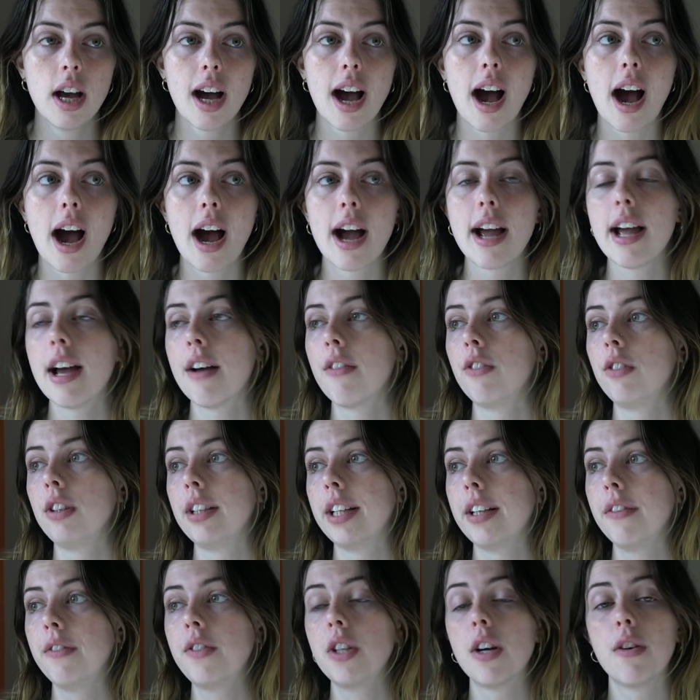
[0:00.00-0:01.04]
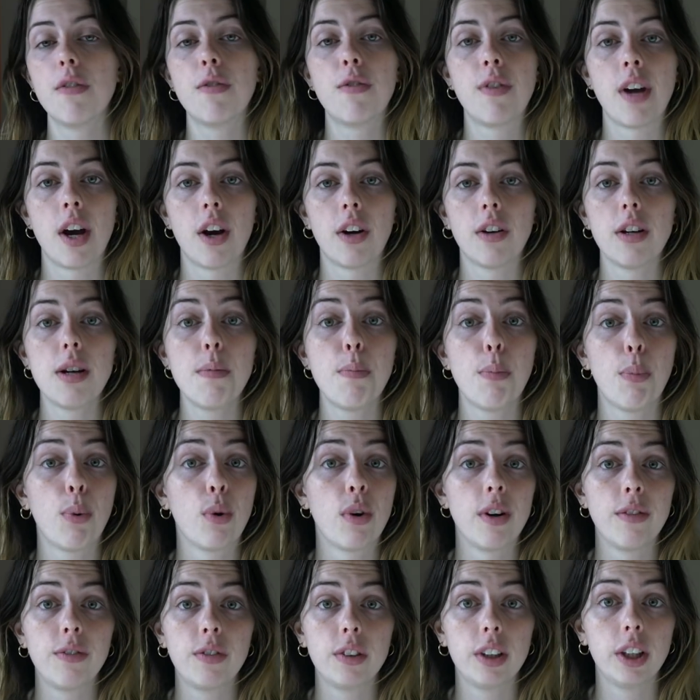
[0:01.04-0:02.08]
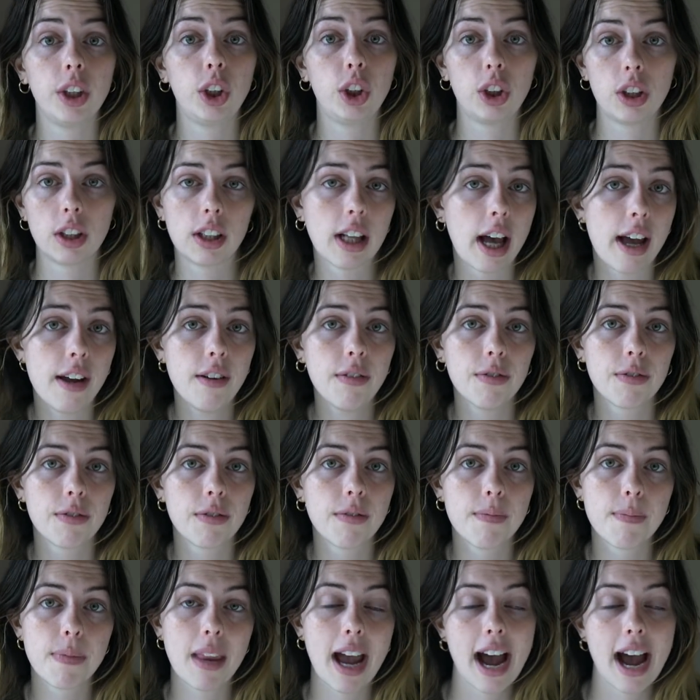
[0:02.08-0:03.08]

I have lived a very privileged life.